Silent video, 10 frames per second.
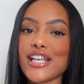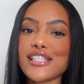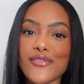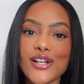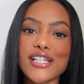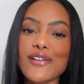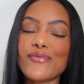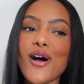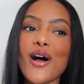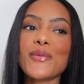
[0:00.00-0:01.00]
It's the first day of
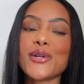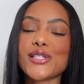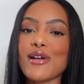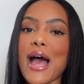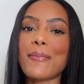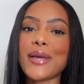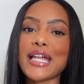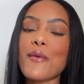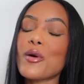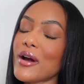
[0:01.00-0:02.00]
fall and we're so happy
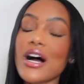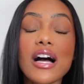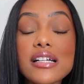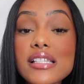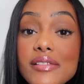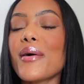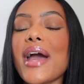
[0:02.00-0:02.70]
and I wore my Uggs.